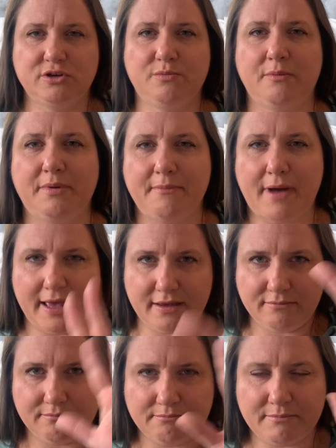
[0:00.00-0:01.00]
will be my
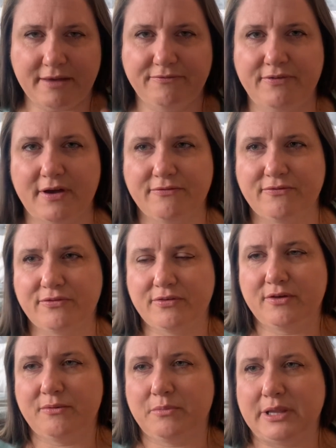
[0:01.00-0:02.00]
5th
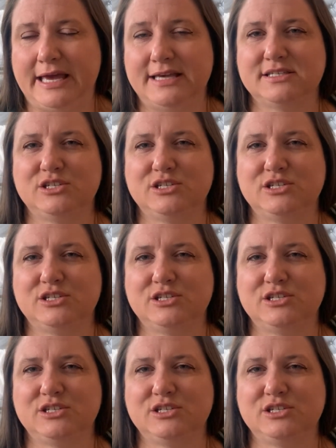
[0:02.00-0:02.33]
place.